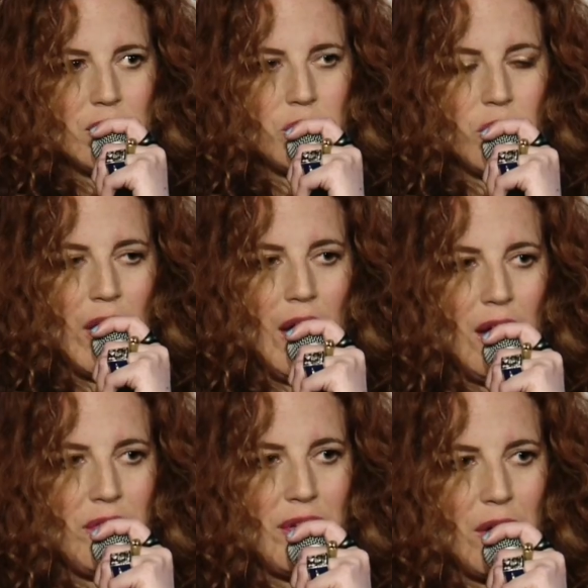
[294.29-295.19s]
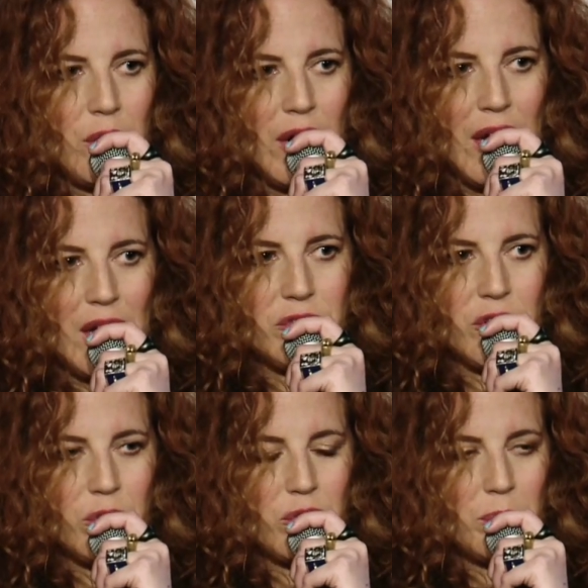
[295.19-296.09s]
for a half hour after
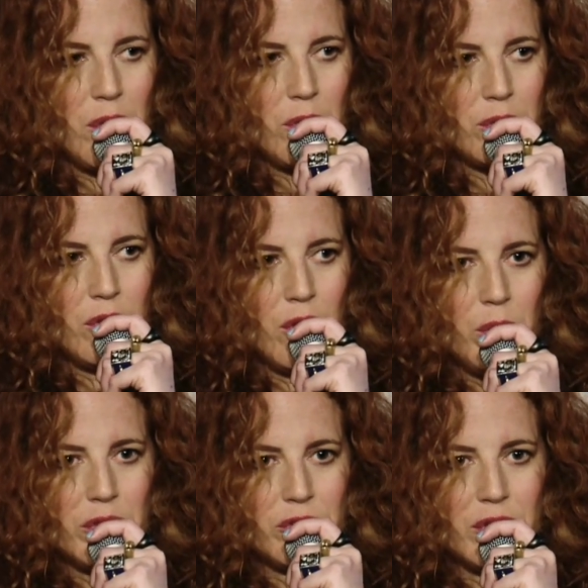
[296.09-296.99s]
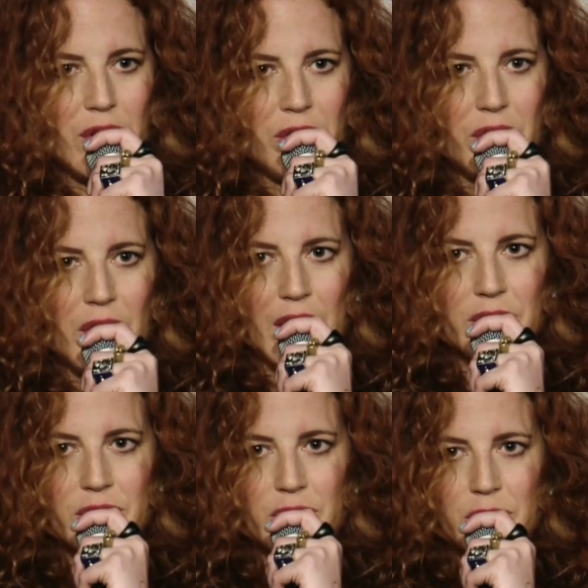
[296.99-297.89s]
you smoke, no one should ever
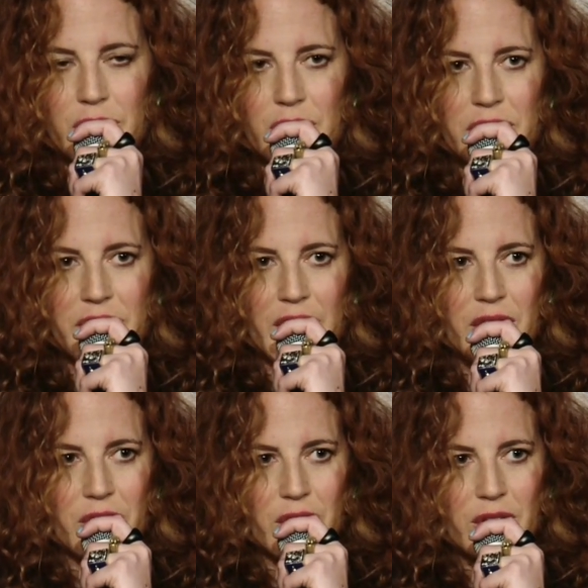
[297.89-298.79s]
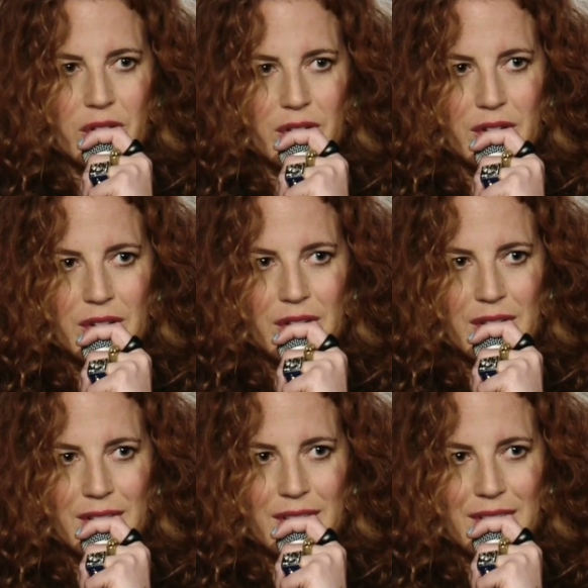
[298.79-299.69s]
ask you for a favor.
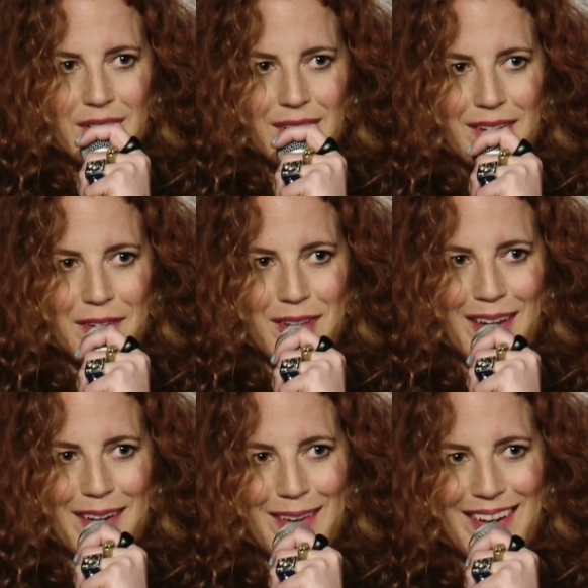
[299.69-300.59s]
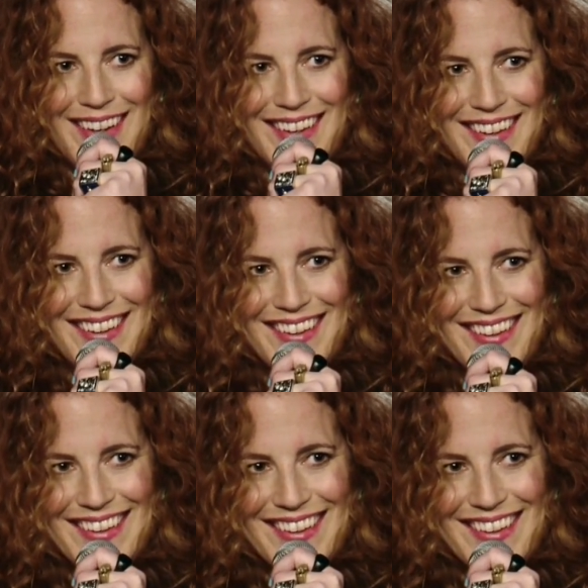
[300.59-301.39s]
Yes, right.